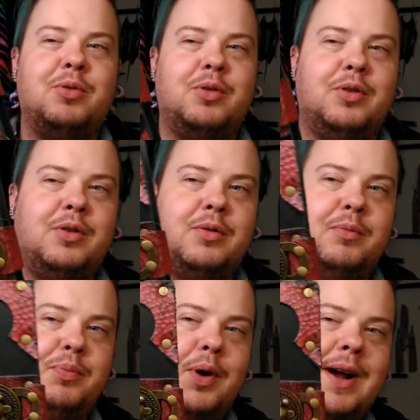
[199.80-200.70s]
cool
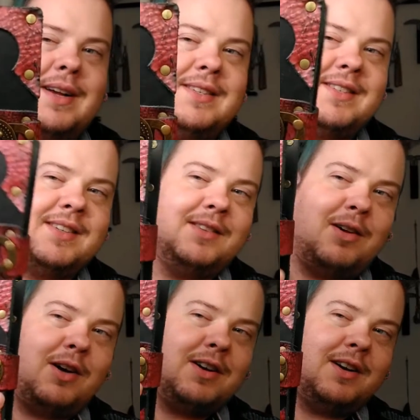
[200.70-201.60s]
brass
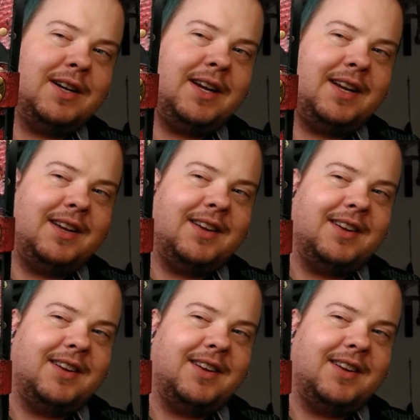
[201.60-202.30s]
lock on it